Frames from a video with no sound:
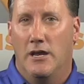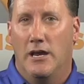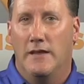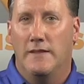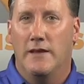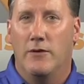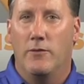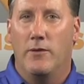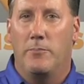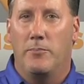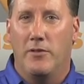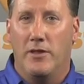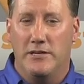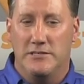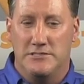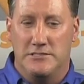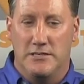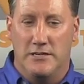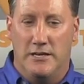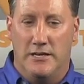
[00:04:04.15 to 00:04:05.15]
and then we
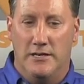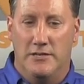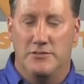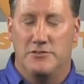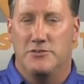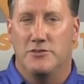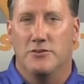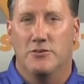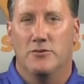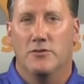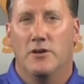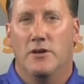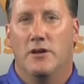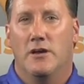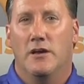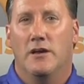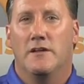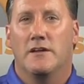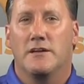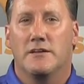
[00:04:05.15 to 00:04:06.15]
placed it in
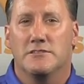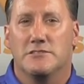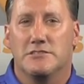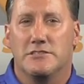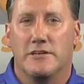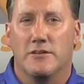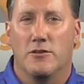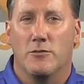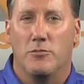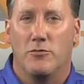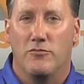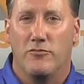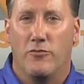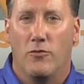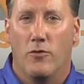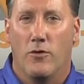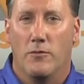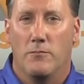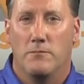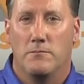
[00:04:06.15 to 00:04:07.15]
a concealable
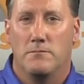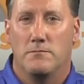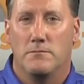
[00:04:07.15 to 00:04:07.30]
form.